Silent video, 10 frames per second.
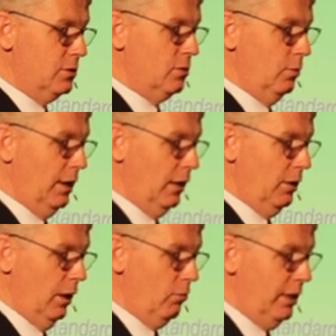So we got
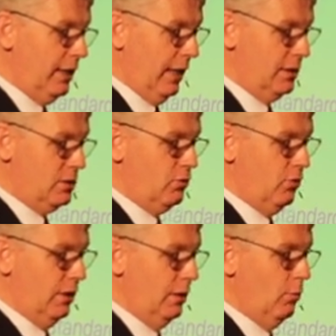a recast
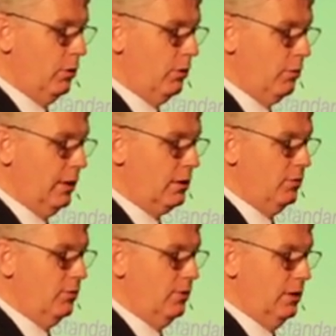Drinking Water
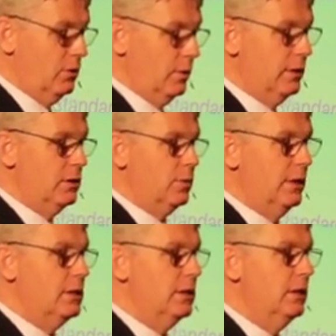Directive in
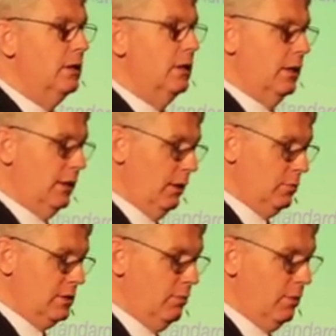2020, and that
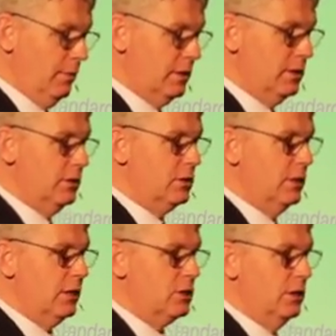was implemented into
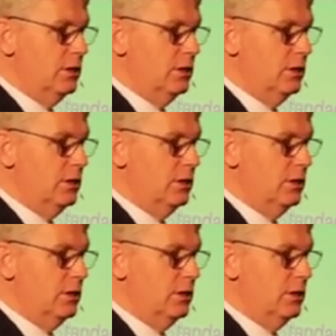national